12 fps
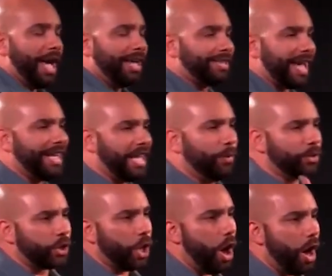Is that he
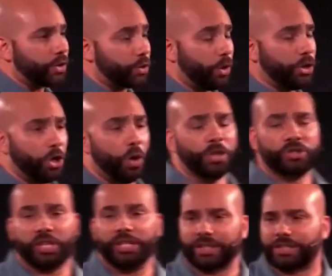was lost. Well, you know what?
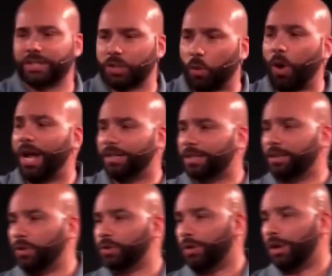Jesus is the way to
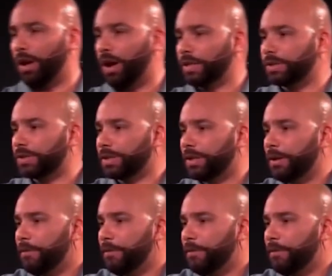those who are lost.